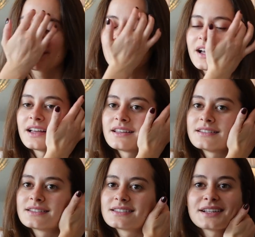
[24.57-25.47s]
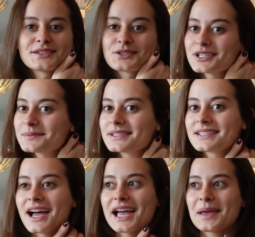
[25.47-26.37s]
because it's Christmas
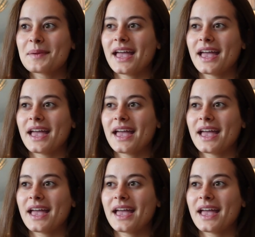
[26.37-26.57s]
time